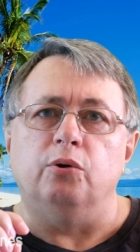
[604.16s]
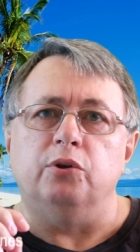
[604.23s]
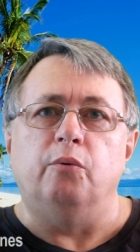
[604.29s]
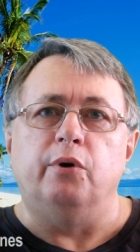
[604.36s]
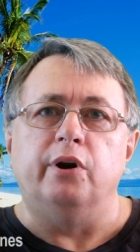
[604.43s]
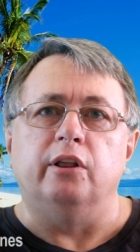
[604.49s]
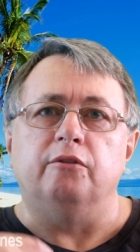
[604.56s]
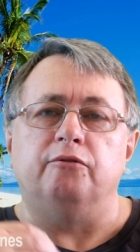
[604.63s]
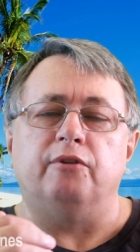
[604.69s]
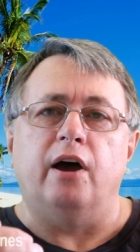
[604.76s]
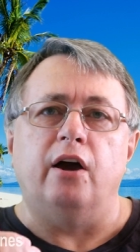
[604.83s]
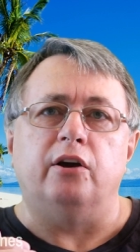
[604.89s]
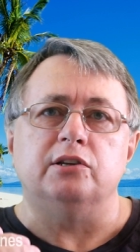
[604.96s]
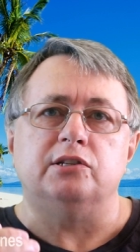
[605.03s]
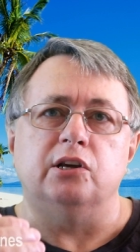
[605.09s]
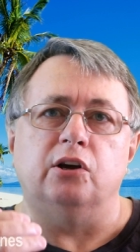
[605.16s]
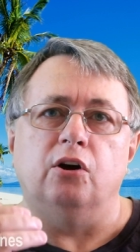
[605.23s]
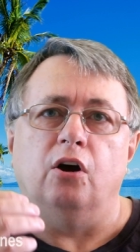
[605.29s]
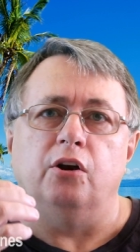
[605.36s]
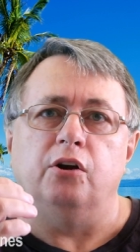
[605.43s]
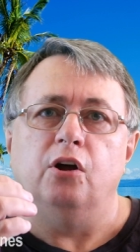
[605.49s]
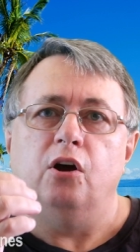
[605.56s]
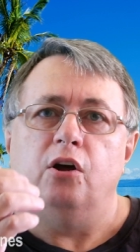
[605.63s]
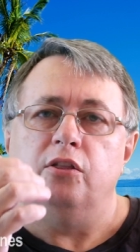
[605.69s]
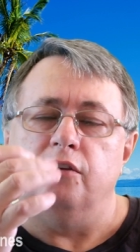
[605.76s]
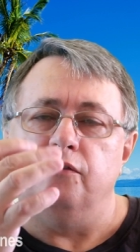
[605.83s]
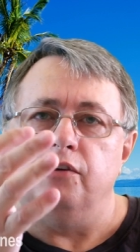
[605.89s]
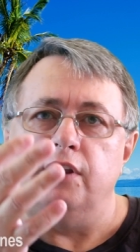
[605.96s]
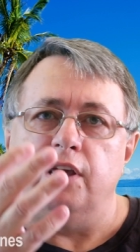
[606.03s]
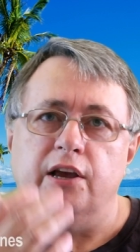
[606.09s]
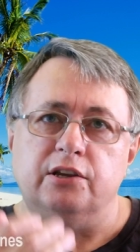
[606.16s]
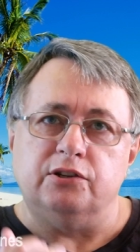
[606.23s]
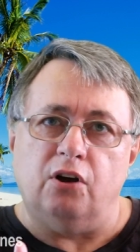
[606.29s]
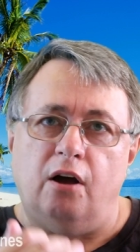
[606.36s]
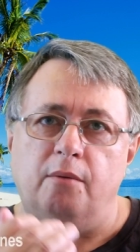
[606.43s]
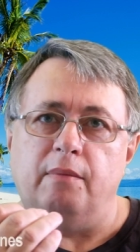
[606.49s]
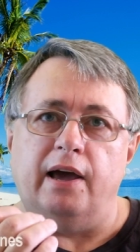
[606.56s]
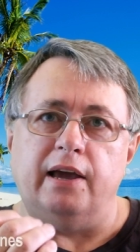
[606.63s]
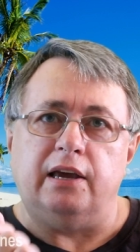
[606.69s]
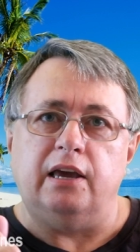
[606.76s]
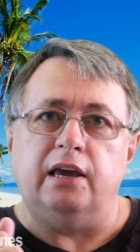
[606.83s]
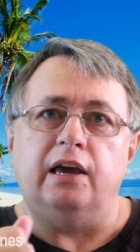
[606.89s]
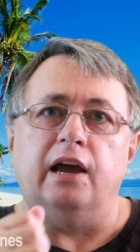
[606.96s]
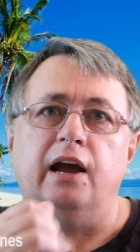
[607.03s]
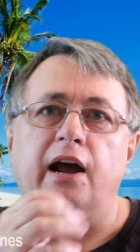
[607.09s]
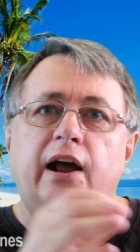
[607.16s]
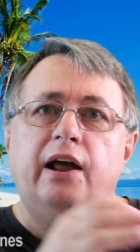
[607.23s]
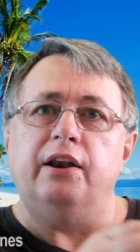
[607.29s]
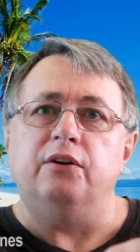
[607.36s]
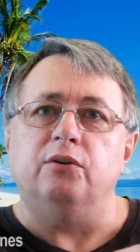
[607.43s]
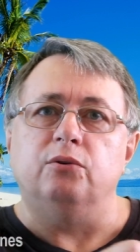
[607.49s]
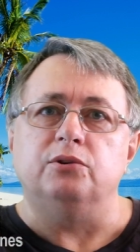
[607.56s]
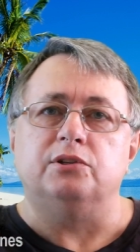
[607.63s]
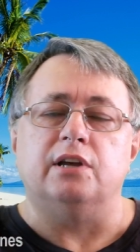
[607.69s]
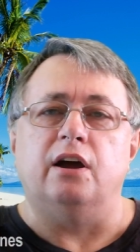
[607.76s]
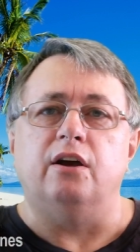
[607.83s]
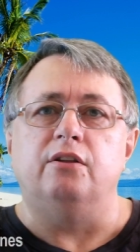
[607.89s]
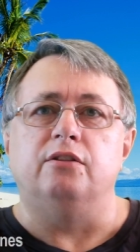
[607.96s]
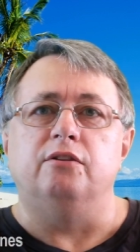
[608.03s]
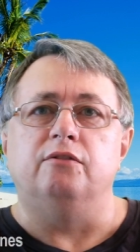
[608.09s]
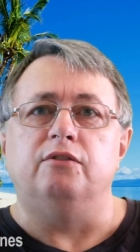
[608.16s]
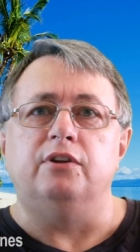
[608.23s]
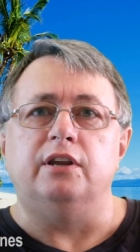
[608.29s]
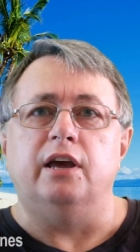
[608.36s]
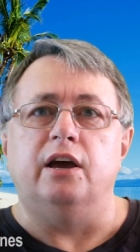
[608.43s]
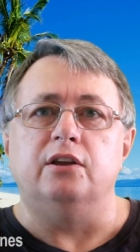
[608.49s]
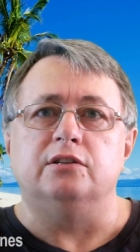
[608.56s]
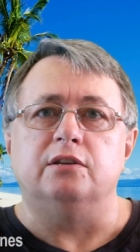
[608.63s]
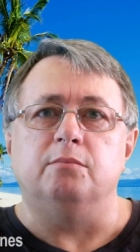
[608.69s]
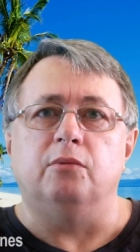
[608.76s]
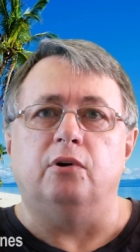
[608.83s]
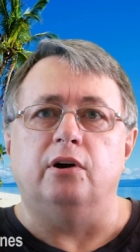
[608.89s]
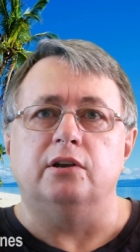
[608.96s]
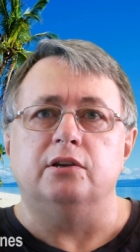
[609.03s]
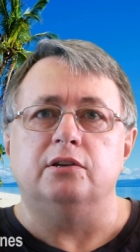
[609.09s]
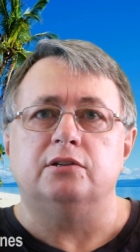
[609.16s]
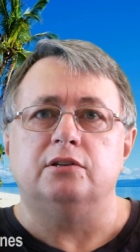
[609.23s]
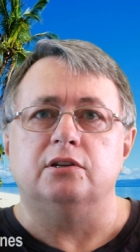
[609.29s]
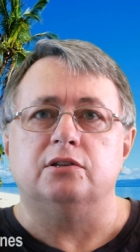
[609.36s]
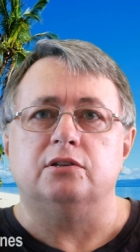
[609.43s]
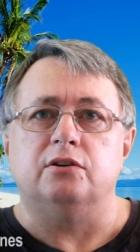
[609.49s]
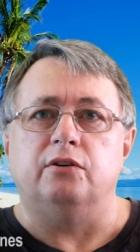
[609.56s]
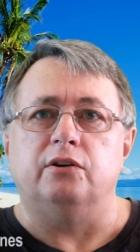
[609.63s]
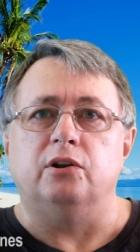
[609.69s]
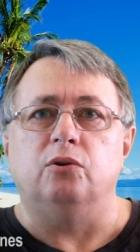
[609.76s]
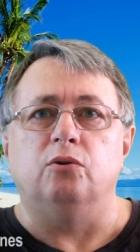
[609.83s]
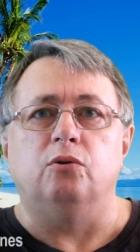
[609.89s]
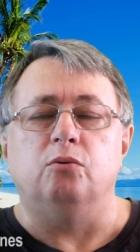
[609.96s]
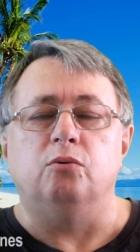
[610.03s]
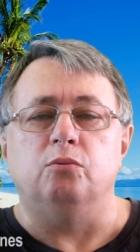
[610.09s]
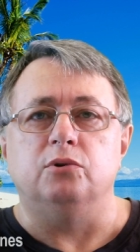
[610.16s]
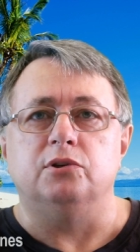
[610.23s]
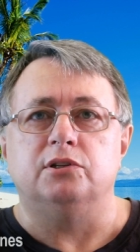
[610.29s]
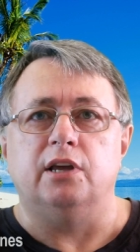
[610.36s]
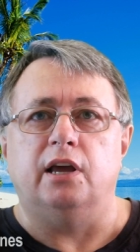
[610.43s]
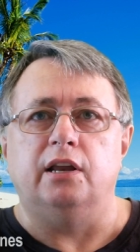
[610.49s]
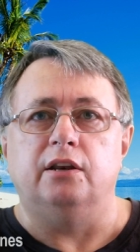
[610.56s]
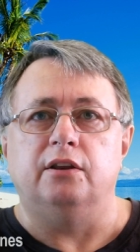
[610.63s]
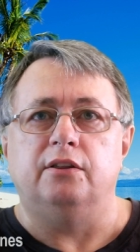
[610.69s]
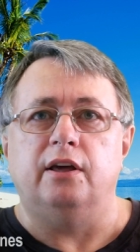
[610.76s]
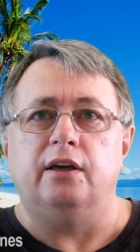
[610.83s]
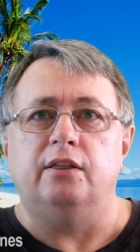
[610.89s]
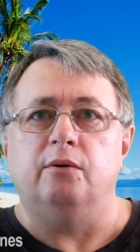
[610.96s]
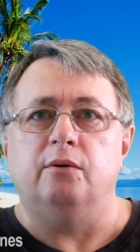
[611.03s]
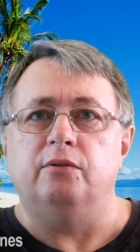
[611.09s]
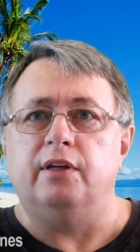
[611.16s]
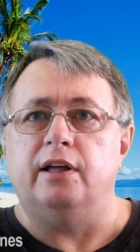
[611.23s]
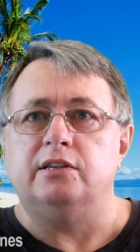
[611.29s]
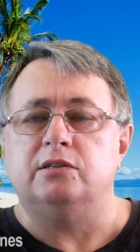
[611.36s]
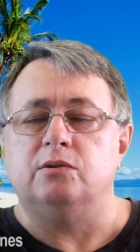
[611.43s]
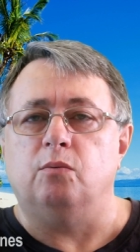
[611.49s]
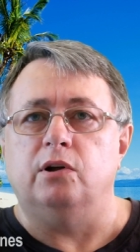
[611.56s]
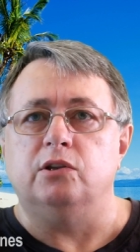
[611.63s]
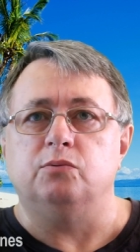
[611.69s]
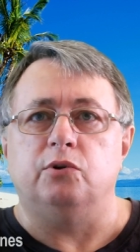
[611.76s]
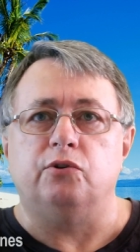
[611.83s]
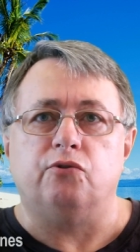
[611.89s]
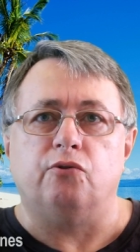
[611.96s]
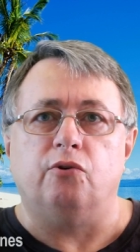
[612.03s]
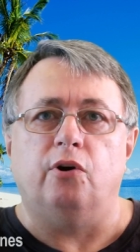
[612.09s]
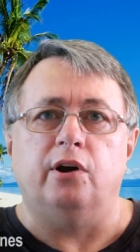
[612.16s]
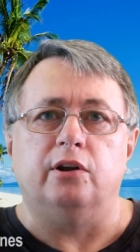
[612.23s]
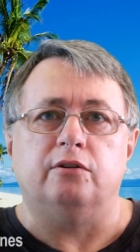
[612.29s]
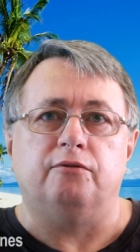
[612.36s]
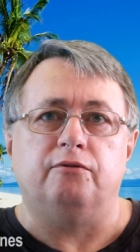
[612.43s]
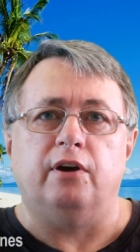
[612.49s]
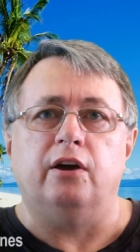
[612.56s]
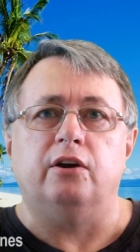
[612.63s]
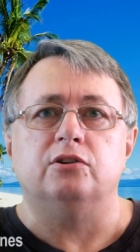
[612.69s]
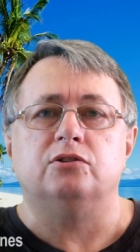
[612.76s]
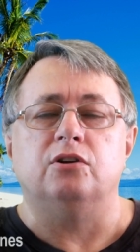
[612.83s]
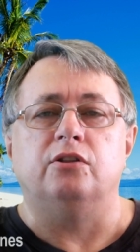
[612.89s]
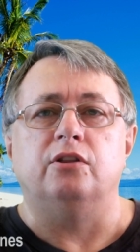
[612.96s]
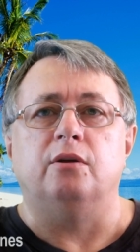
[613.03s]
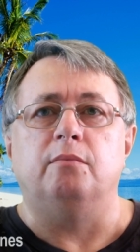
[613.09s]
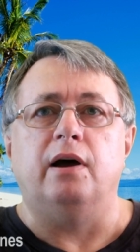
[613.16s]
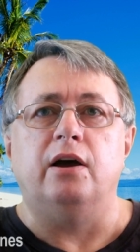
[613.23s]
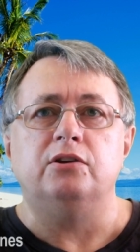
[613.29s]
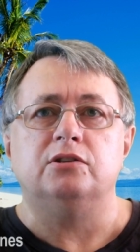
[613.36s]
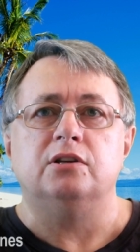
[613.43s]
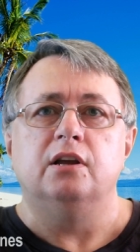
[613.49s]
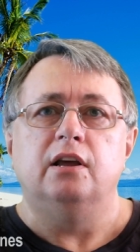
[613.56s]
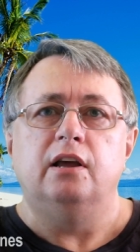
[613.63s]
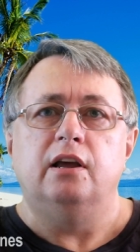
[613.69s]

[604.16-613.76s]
we're really focusing on the videos I make here and also the videos that my sister-in-law will send. That's the ones we're trying to focus on the most.